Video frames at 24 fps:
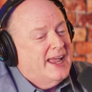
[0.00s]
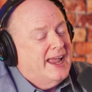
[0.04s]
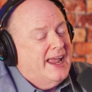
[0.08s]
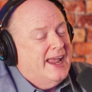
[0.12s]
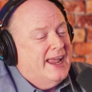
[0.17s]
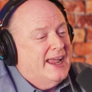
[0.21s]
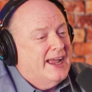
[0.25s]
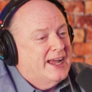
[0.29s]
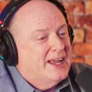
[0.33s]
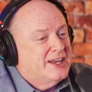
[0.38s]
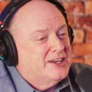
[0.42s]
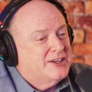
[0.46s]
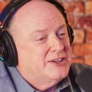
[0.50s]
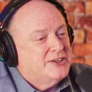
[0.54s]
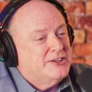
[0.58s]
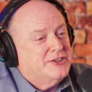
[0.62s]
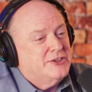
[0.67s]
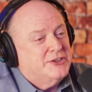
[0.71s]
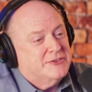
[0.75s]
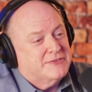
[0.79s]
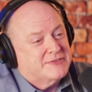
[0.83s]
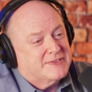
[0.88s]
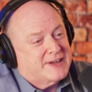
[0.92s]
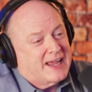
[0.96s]
and
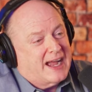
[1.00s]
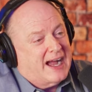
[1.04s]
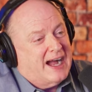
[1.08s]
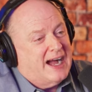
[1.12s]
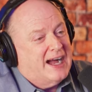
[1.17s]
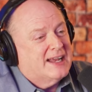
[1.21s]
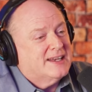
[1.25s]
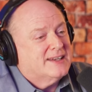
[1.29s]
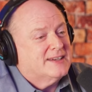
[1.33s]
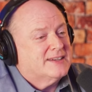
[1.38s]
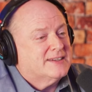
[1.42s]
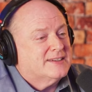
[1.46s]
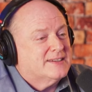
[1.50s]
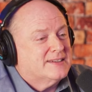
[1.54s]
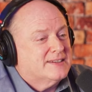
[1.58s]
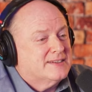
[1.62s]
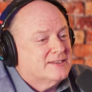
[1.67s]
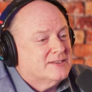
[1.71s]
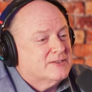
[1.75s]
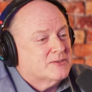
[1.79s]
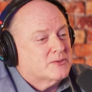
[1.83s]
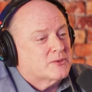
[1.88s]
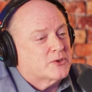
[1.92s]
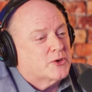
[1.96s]
you've got
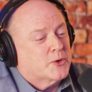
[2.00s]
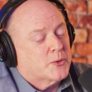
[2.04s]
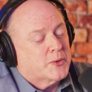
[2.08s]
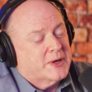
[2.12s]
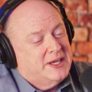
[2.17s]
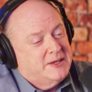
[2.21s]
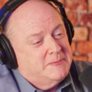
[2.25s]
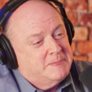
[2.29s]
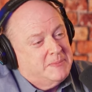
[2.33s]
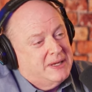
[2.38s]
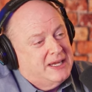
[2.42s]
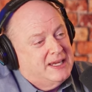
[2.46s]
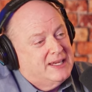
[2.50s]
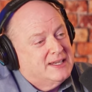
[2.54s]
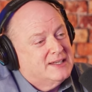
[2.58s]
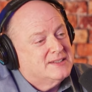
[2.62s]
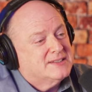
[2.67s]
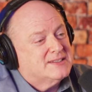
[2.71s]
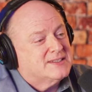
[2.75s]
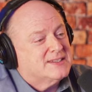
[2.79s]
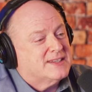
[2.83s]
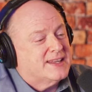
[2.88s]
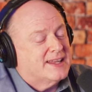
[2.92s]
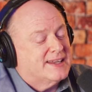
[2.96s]
green
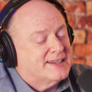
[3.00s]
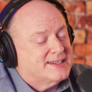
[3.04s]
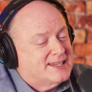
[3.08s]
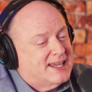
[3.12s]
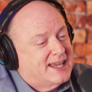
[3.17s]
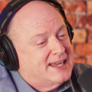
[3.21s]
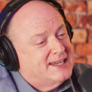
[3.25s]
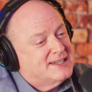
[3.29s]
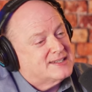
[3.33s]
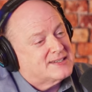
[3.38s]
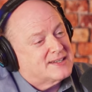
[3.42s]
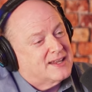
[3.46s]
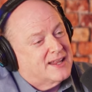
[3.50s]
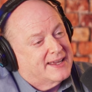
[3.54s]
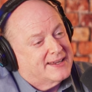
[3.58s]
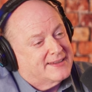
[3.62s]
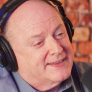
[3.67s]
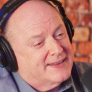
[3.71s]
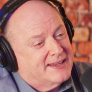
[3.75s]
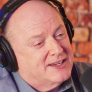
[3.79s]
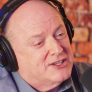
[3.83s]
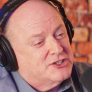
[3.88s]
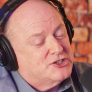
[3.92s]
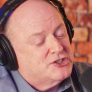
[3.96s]
beans that taste
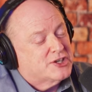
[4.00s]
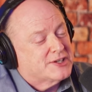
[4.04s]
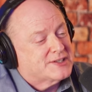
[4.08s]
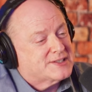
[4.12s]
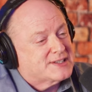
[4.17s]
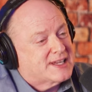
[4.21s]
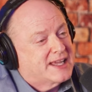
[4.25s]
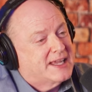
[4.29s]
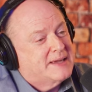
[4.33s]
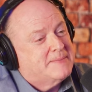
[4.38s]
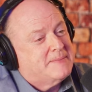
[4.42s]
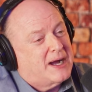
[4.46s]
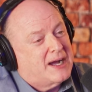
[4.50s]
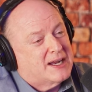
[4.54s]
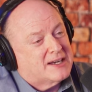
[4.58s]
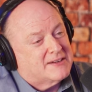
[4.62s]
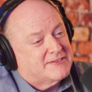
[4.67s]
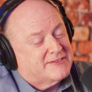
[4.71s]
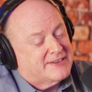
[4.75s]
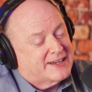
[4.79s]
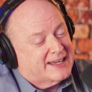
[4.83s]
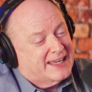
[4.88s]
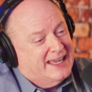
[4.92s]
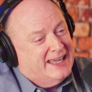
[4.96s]
like they just came out
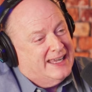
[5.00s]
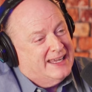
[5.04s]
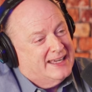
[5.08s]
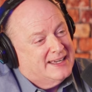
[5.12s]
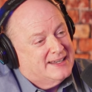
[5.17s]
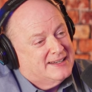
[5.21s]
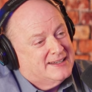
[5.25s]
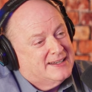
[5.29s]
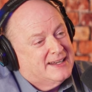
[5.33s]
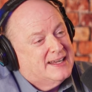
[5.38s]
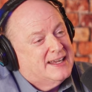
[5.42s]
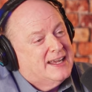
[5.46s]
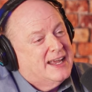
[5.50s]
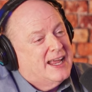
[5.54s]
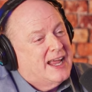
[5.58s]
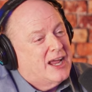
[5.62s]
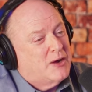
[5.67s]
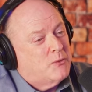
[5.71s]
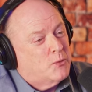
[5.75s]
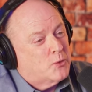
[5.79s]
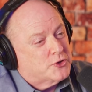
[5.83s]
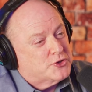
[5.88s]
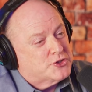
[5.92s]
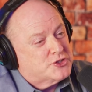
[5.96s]
of a can
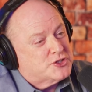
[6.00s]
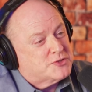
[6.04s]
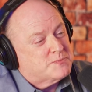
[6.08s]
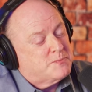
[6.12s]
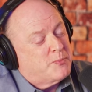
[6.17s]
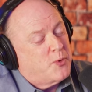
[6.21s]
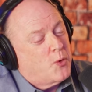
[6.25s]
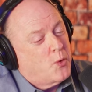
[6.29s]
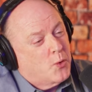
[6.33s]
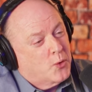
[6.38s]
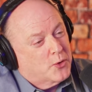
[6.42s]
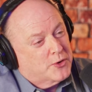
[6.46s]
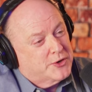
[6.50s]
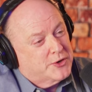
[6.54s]
and were just poured